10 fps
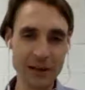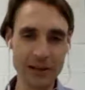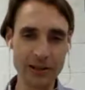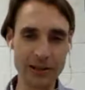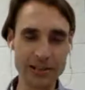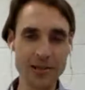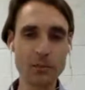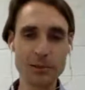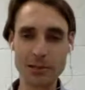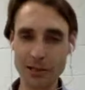there's an
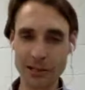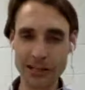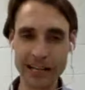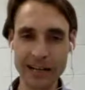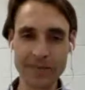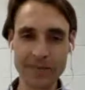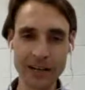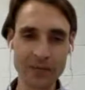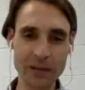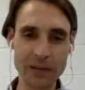opportunity to get in
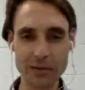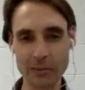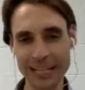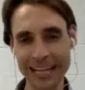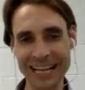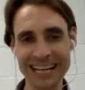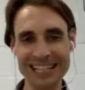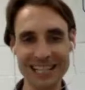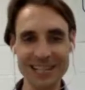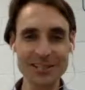front of people, but they are
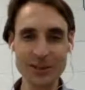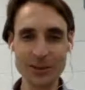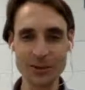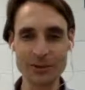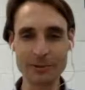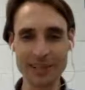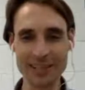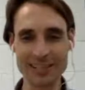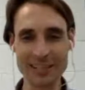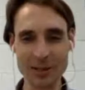judging you as
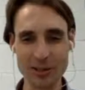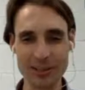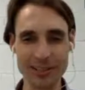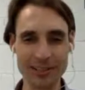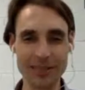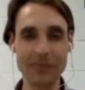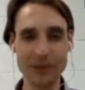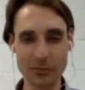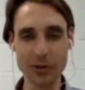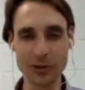well. So you've got
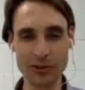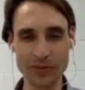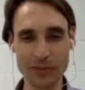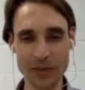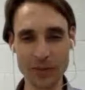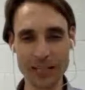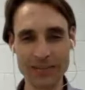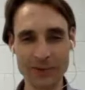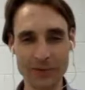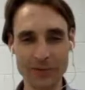to put your
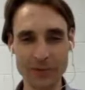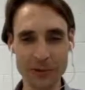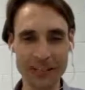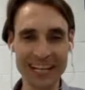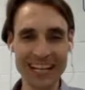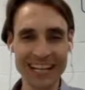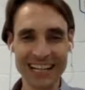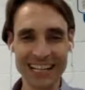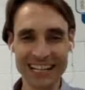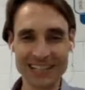best foot forward.
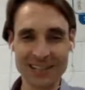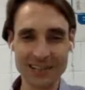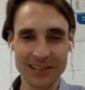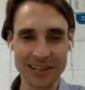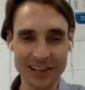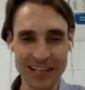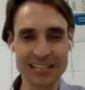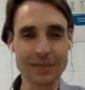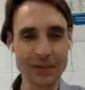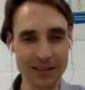So I know
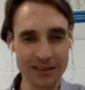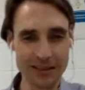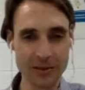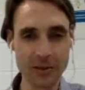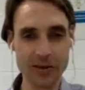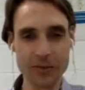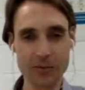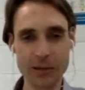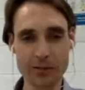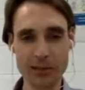that's something you often
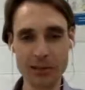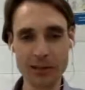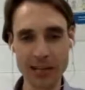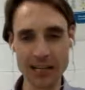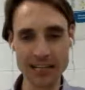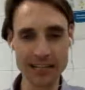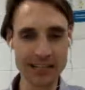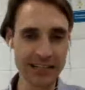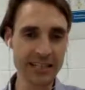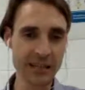work with clients,
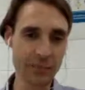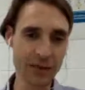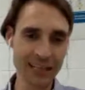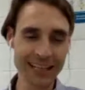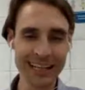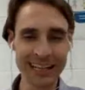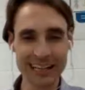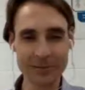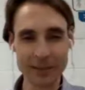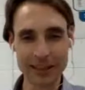is helping
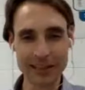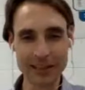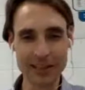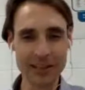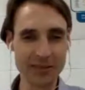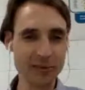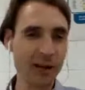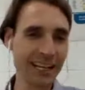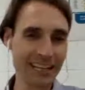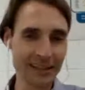with the
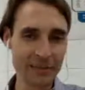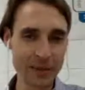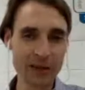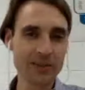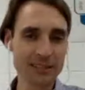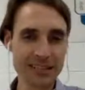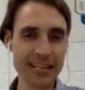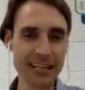writing, but often just the